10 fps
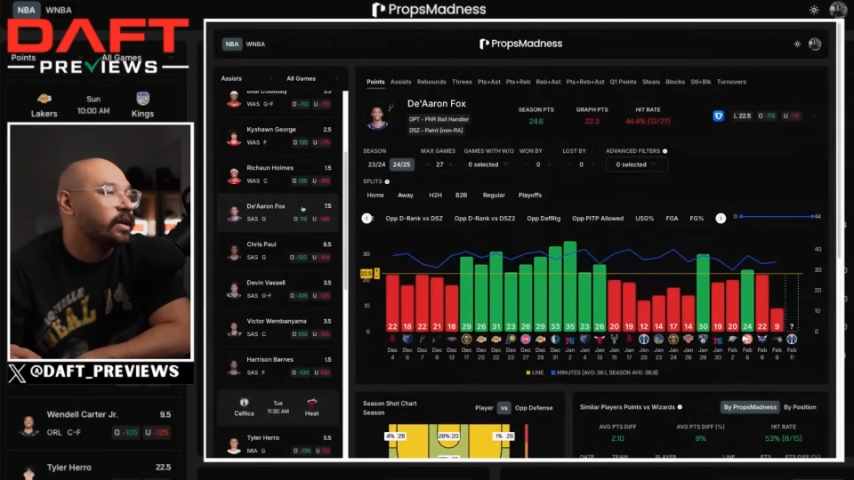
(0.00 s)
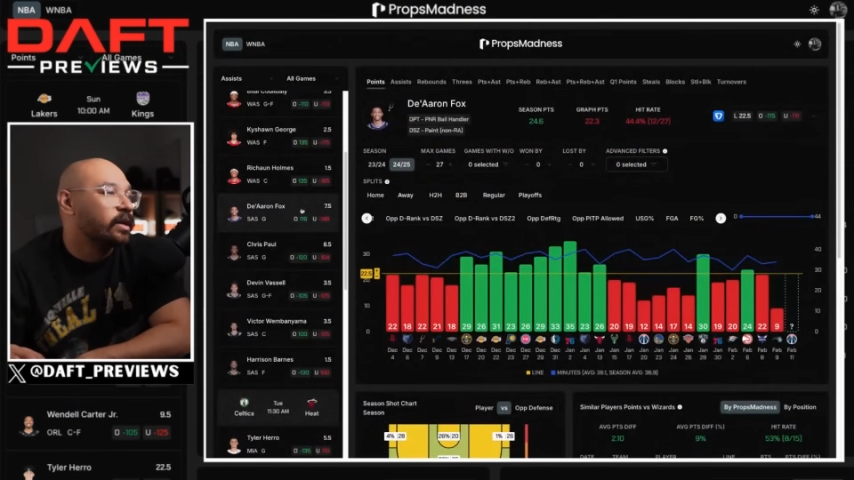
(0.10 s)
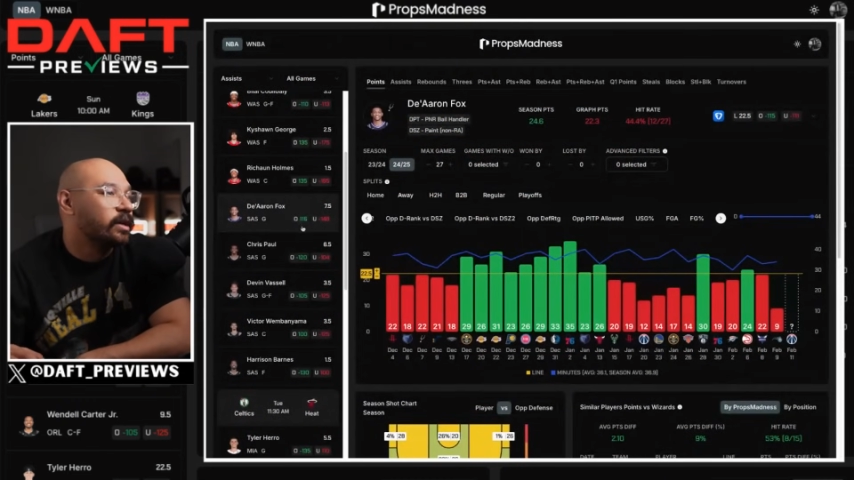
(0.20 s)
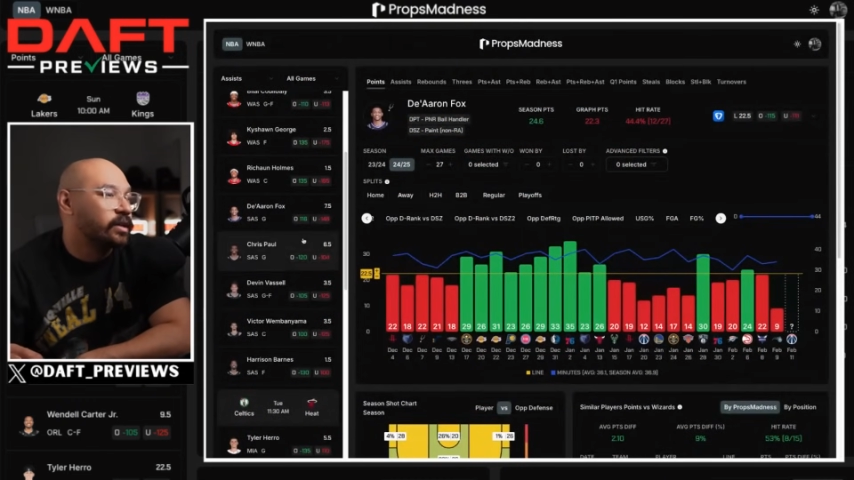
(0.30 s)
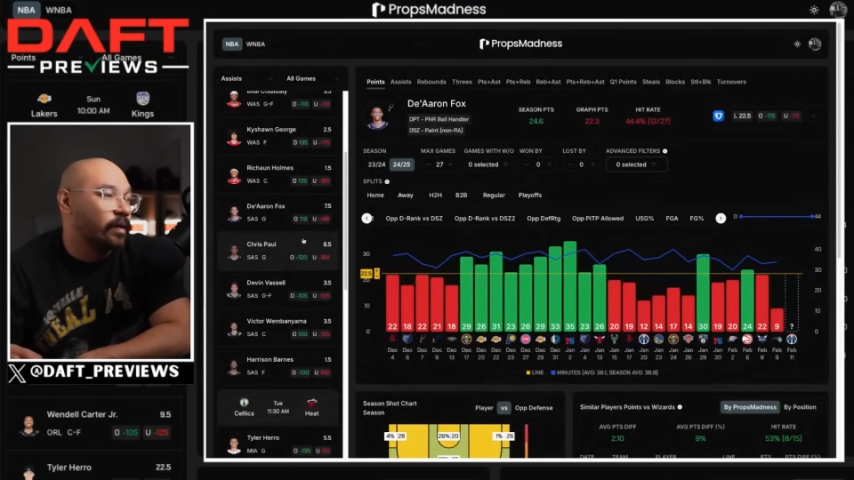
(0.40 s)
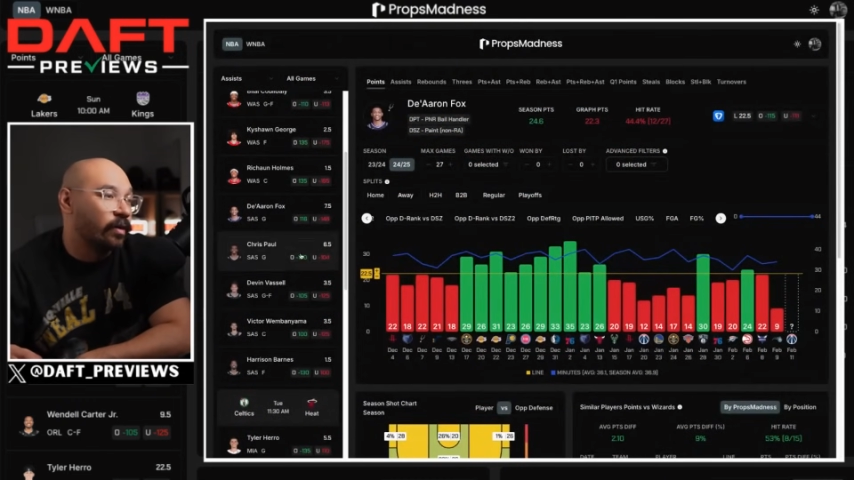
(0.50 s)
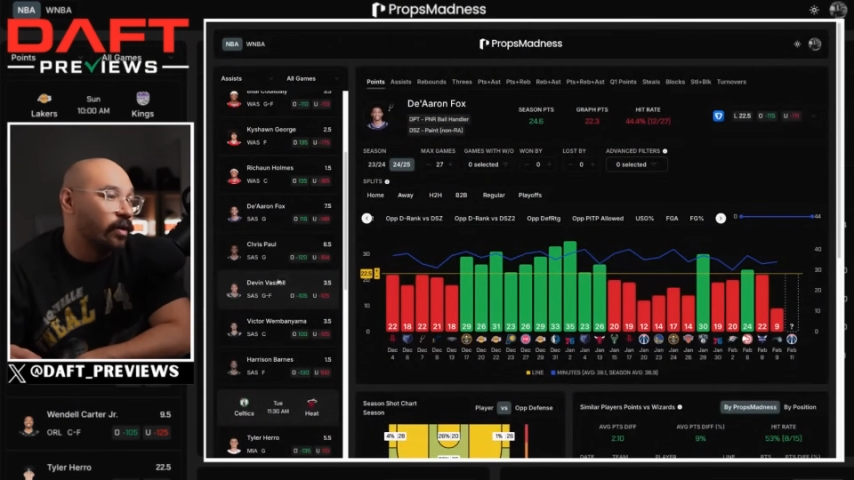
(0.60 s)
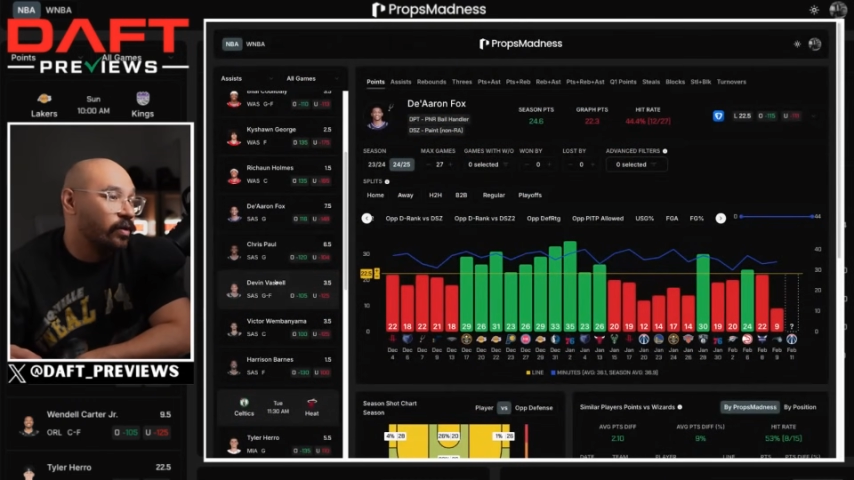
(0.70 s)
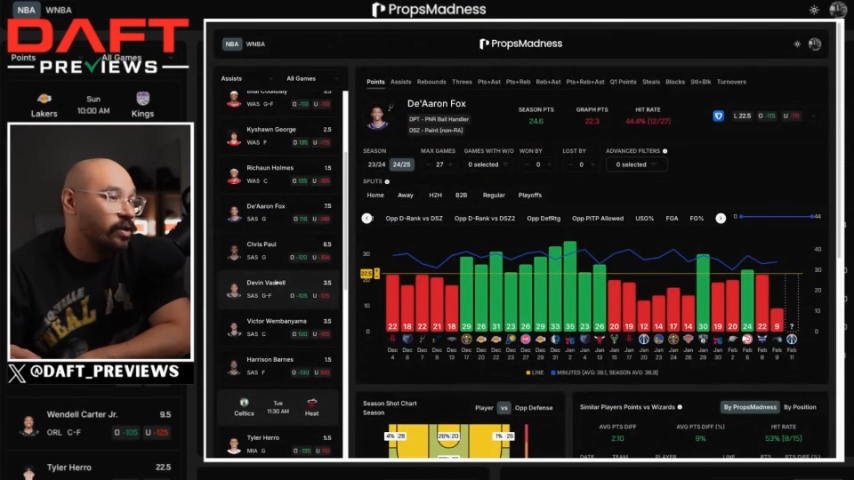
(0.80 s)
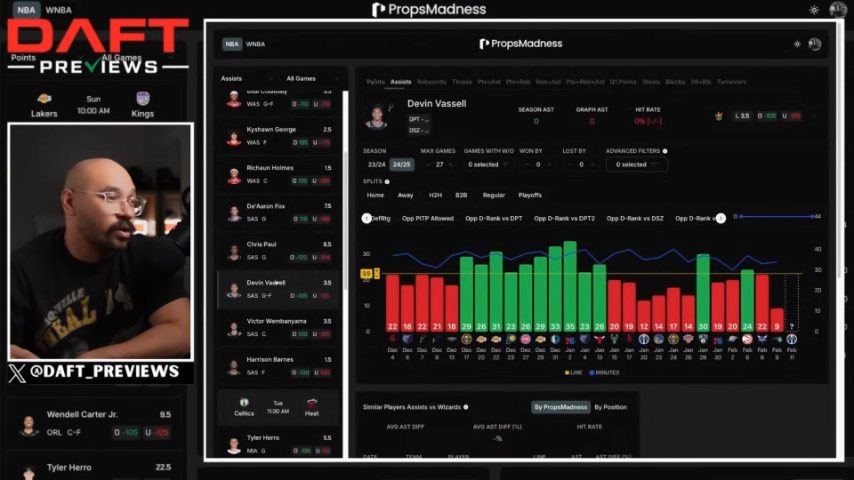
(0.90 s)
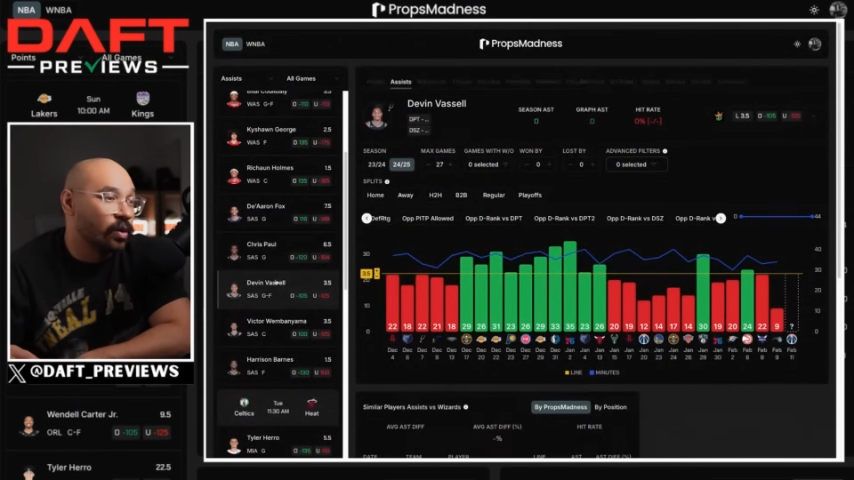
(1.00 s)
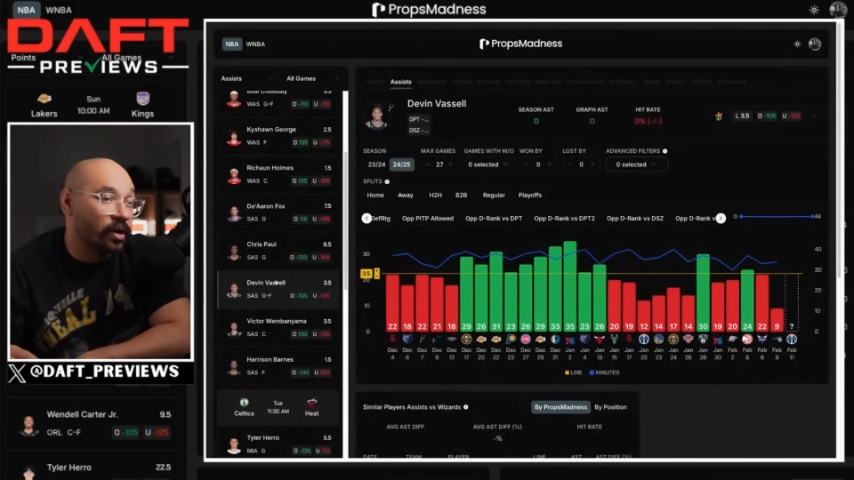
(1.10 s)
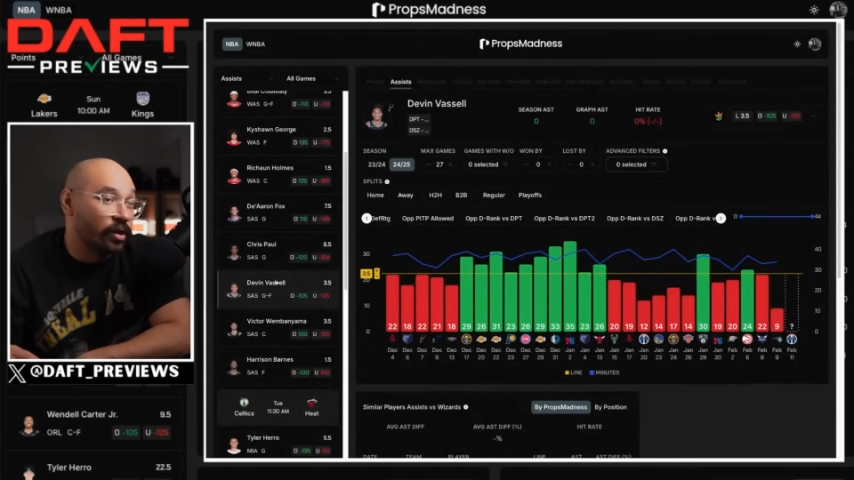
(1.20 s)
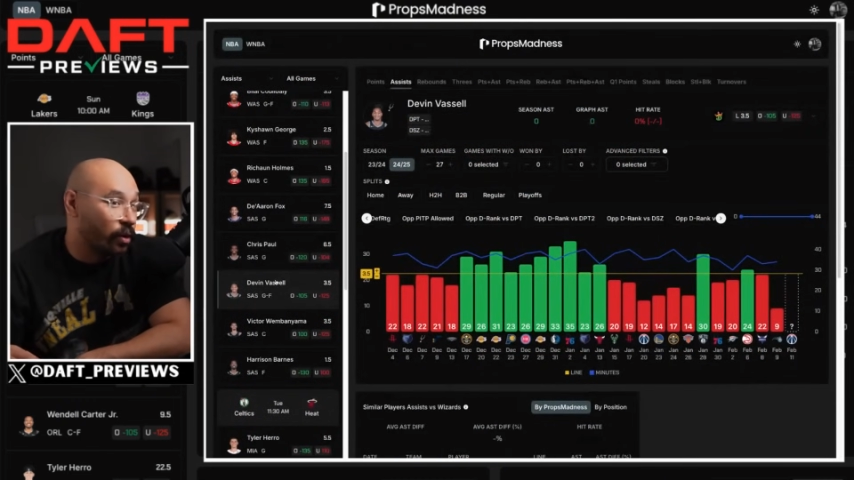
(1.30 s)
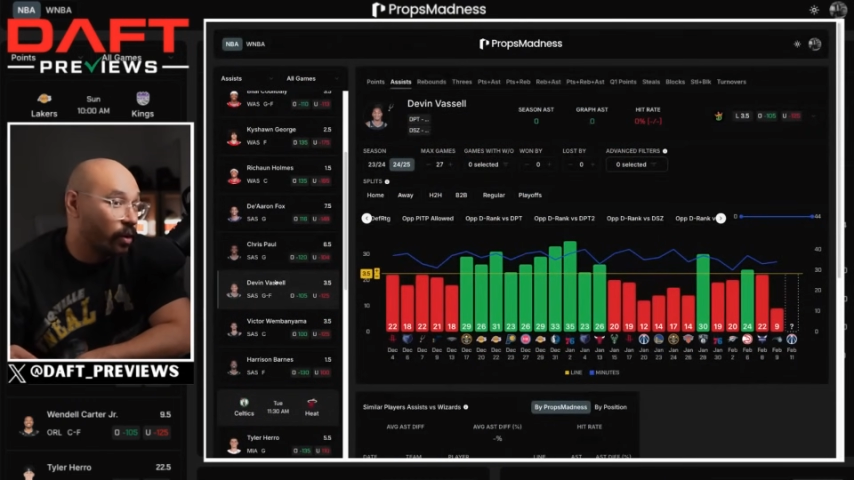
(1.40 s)
Someone else who I
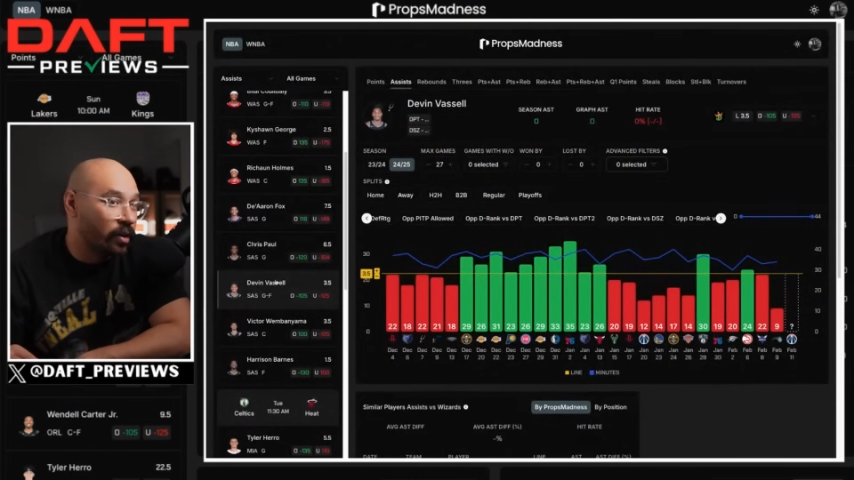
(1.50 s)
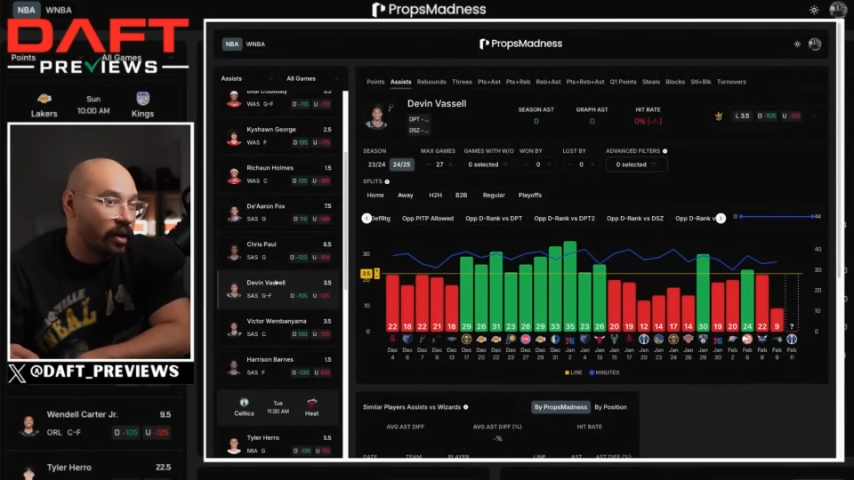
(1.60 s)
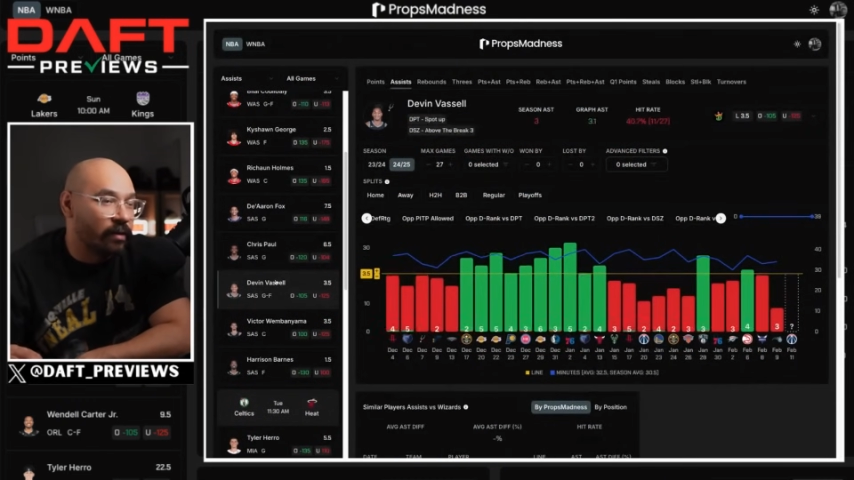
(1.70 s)
thought could have a